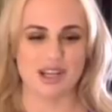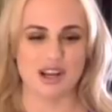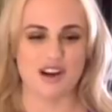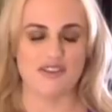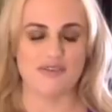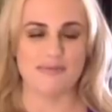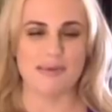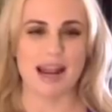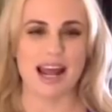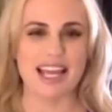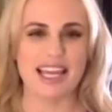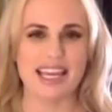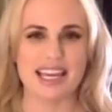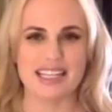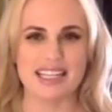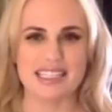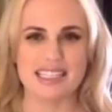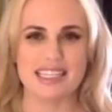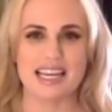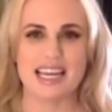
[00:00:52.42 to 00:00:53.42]
it off. But I
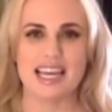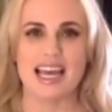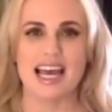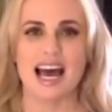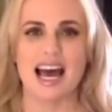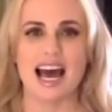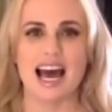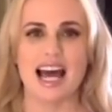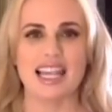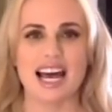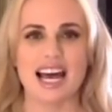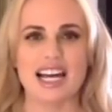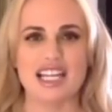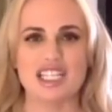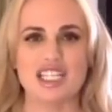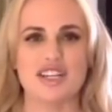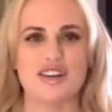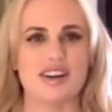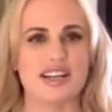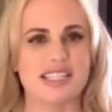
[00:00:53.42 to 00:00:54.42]
guess uh,
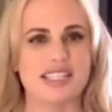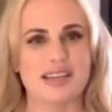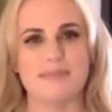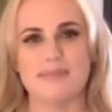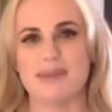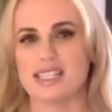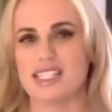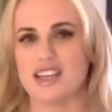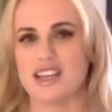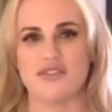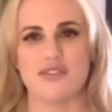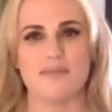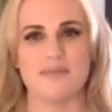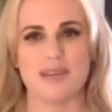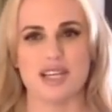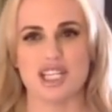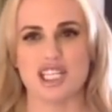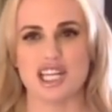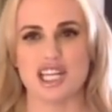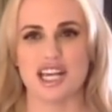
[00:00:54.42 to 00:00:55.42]
last year I set myself a
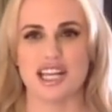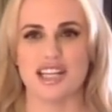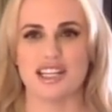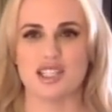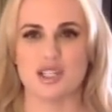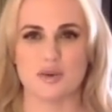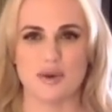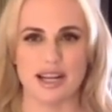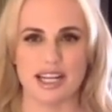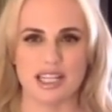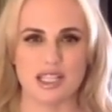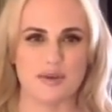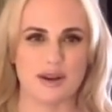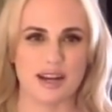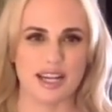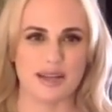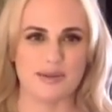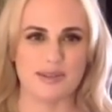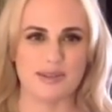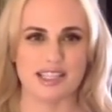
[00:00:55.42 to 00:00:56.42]
mission.
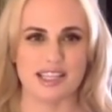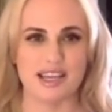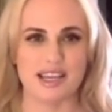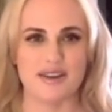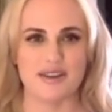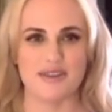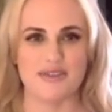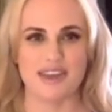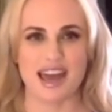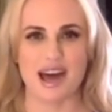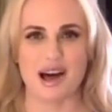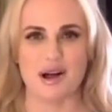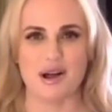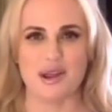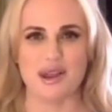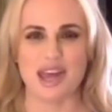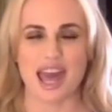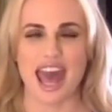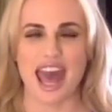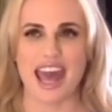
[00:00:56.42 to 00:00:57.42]
2020 was the year of
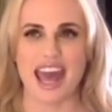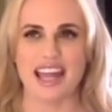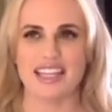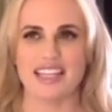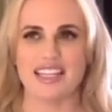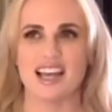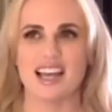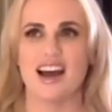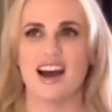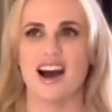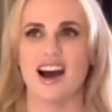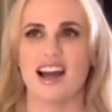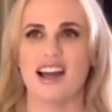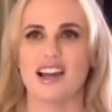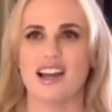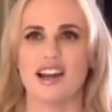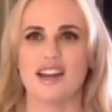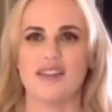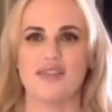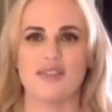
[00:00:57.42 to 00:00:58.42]
health, and I
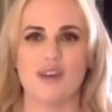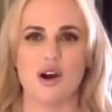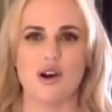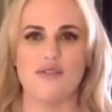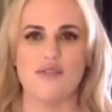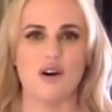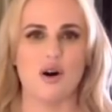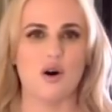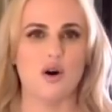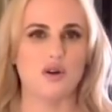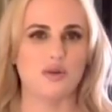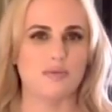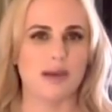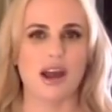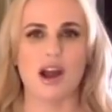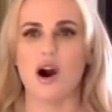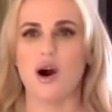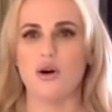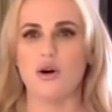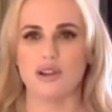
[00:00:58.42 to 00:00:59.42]
kind of overhauled
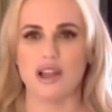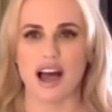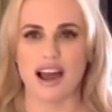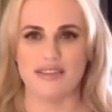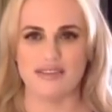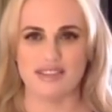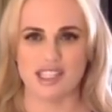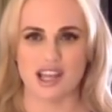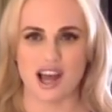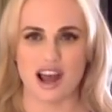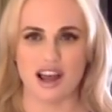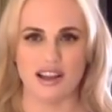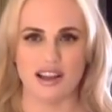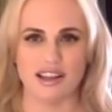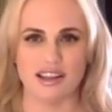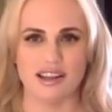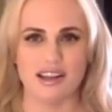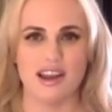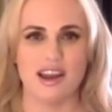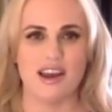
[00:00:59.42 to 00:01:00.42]
my whole lifestyle
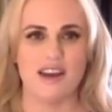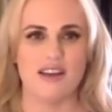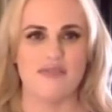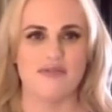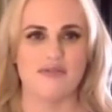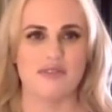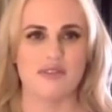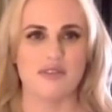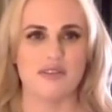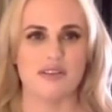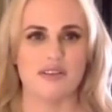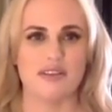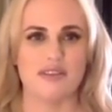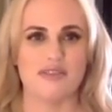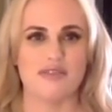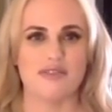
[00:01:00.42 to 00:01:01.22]
and for the